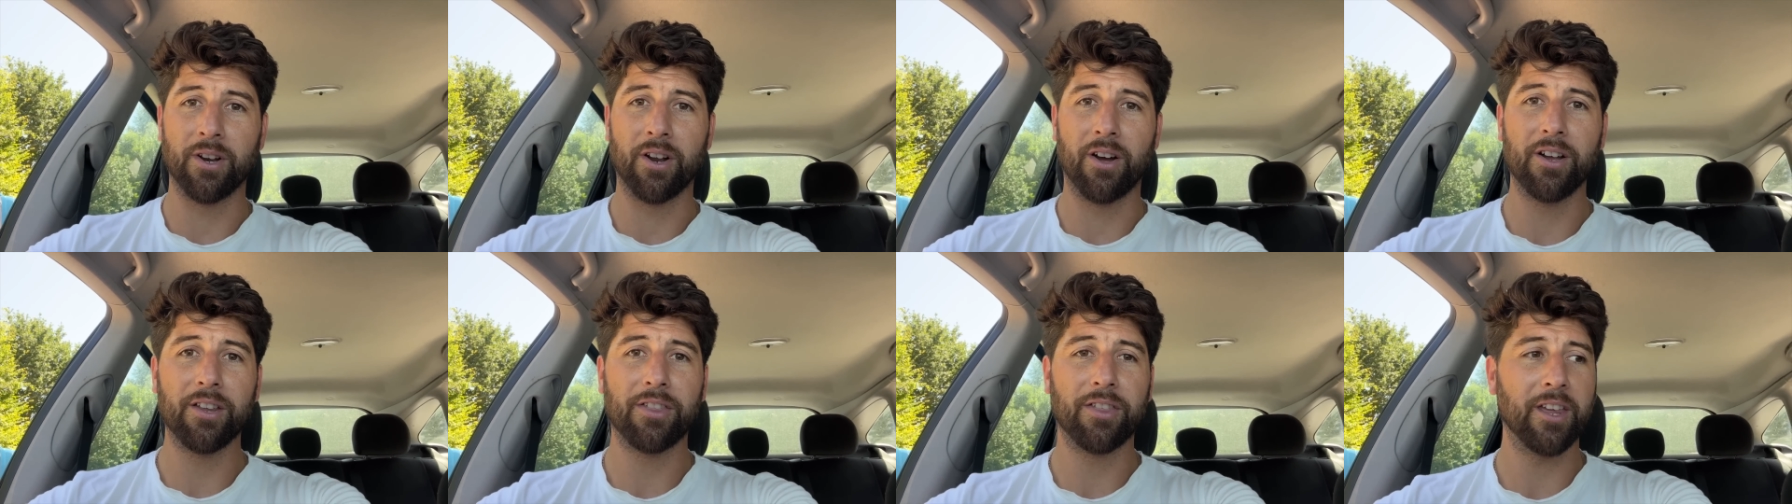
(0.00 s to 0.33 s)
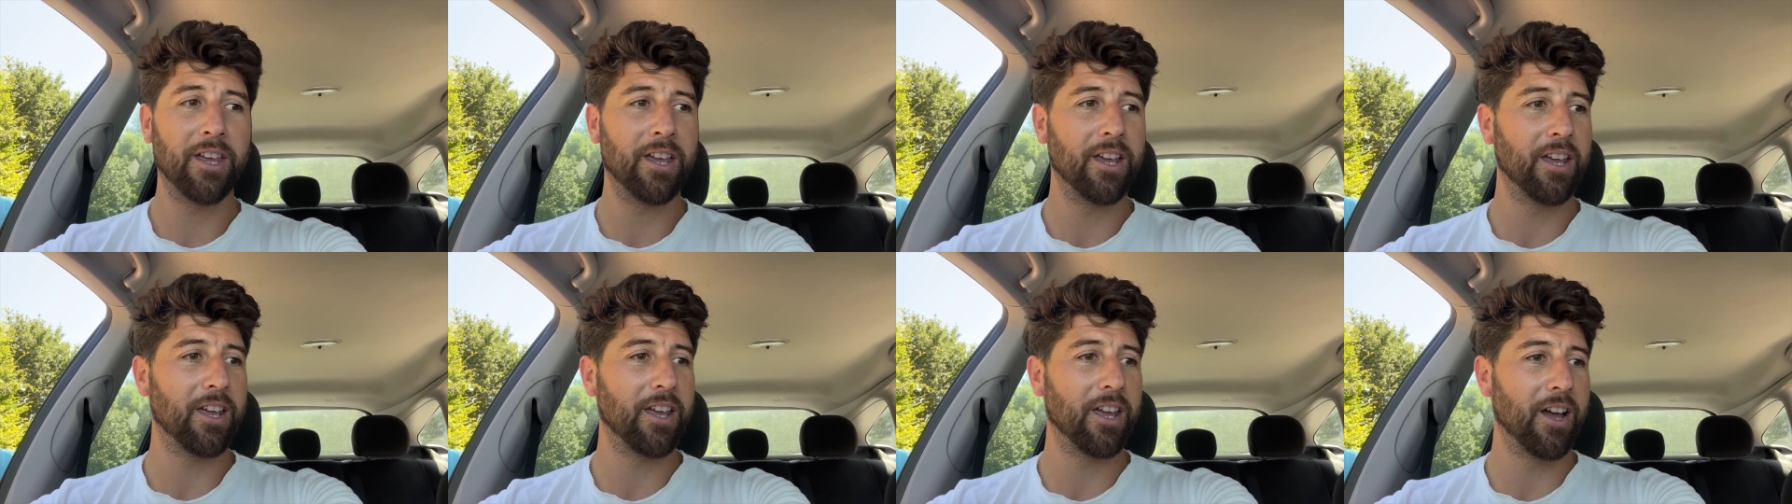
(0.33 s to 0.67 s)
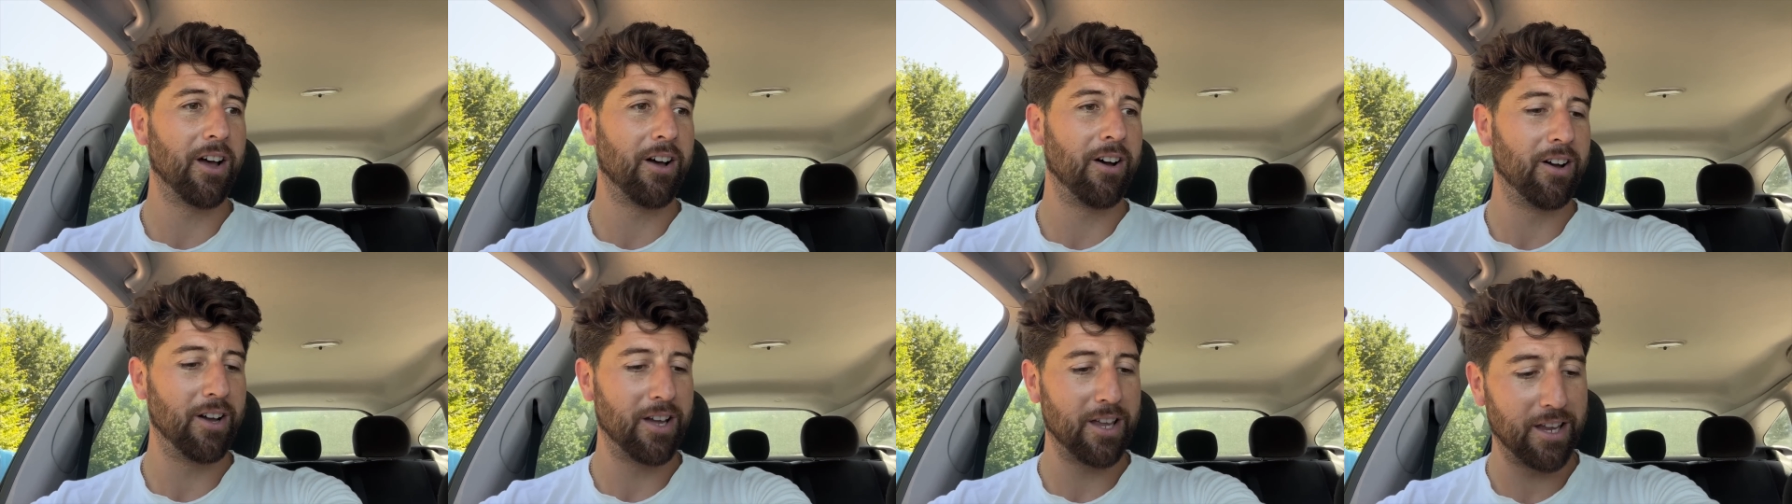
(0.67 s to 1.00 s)
I think
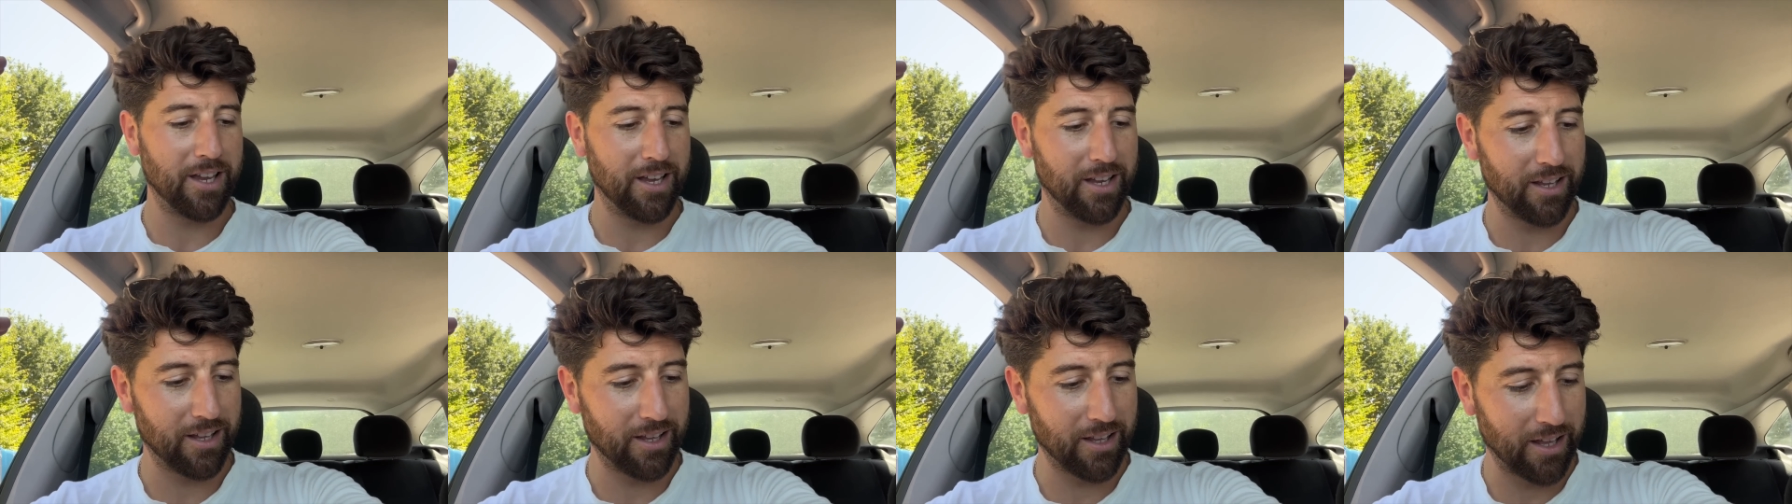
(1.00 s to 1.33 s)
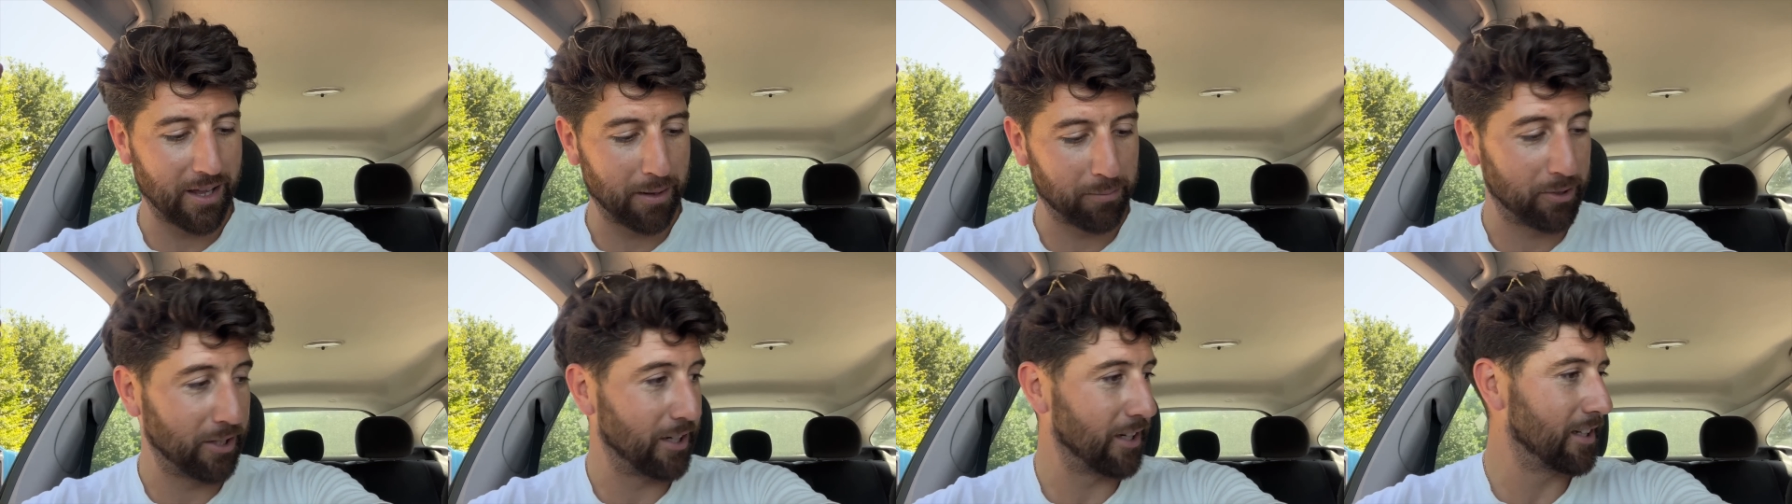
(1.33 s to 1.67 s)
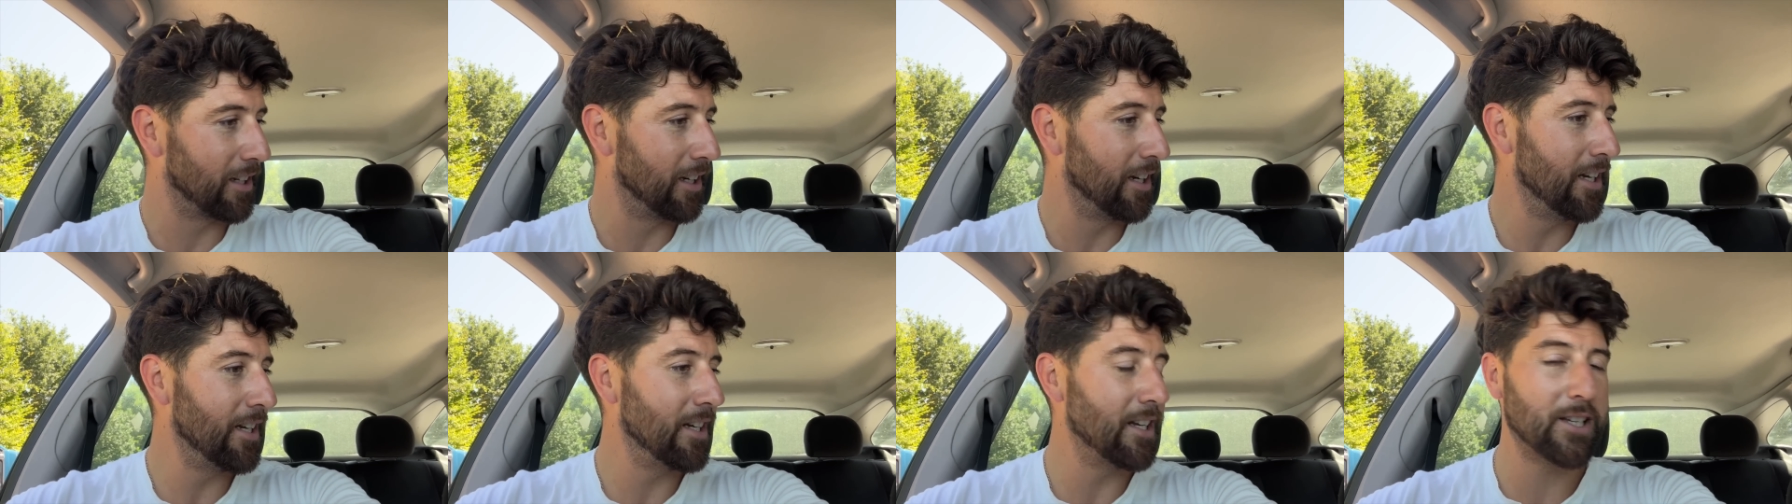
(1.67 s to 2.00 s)
I am going to
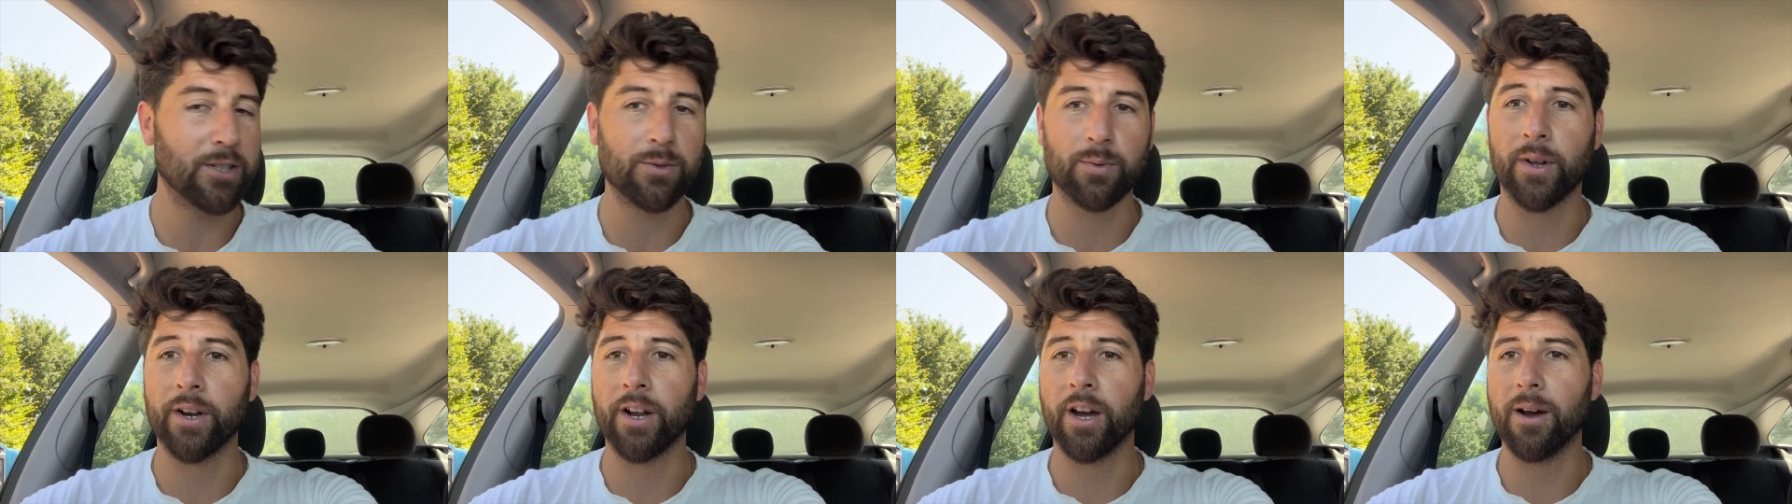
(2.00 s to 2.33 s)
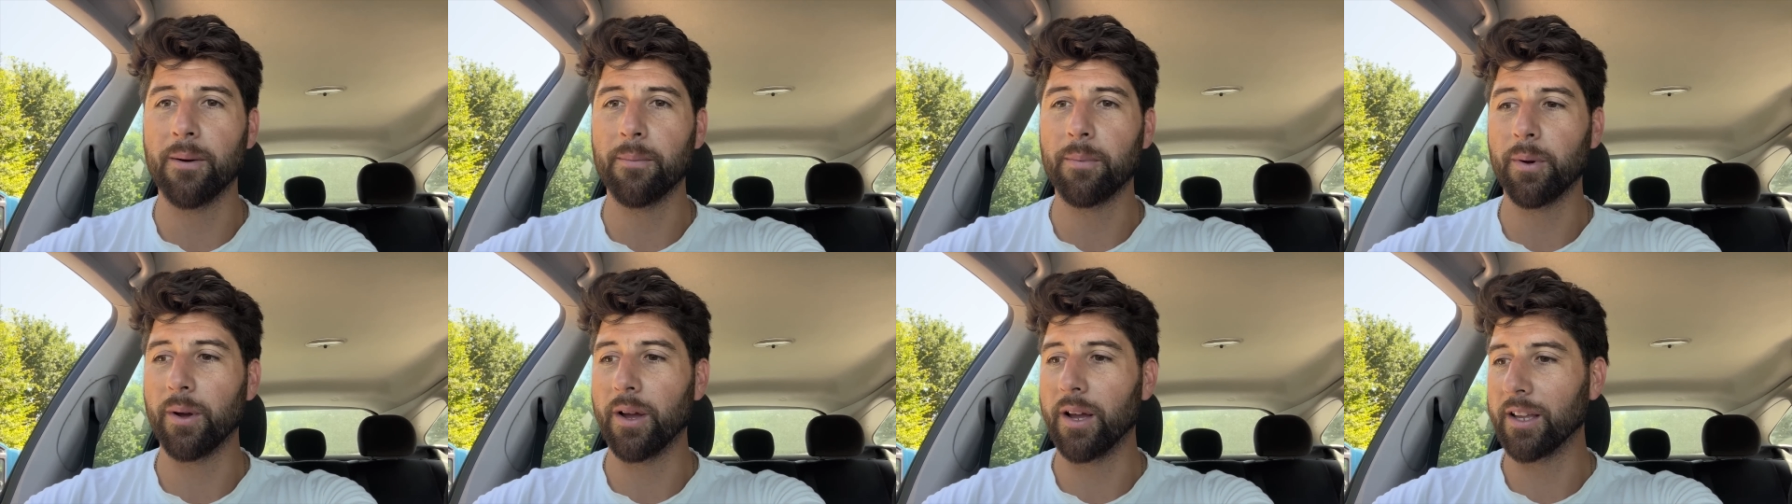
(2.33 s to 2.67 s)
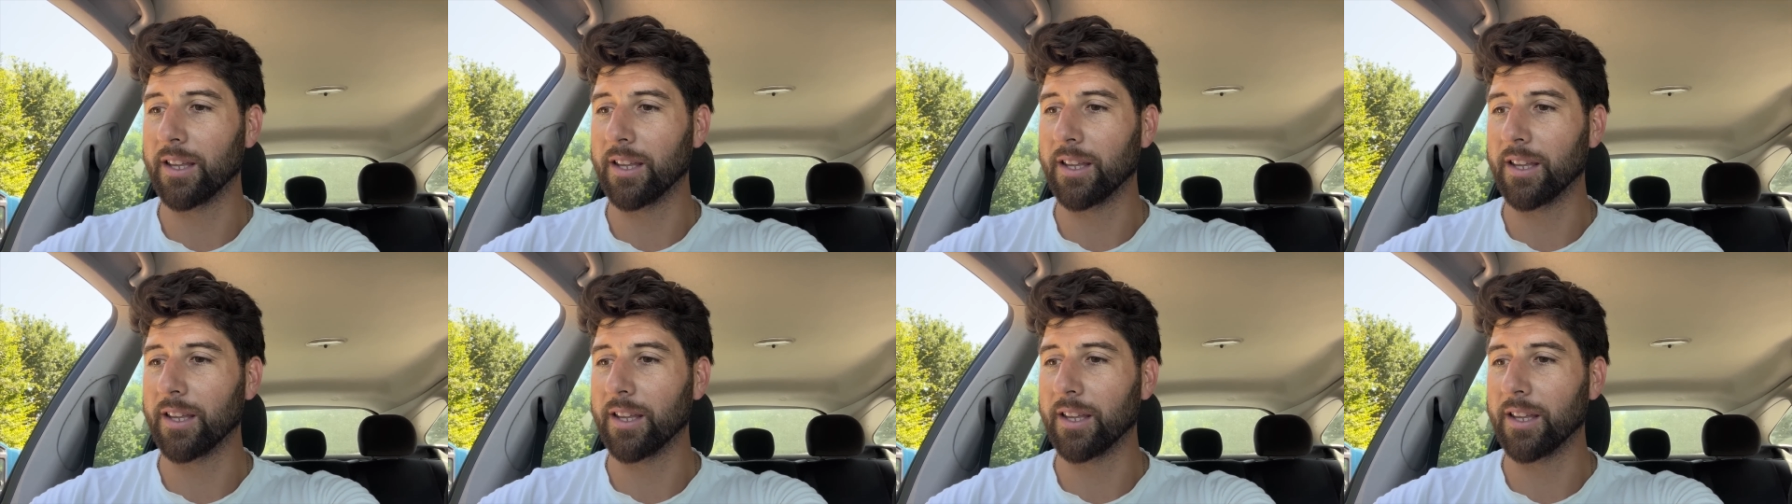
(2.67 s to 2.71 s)
clean this one up,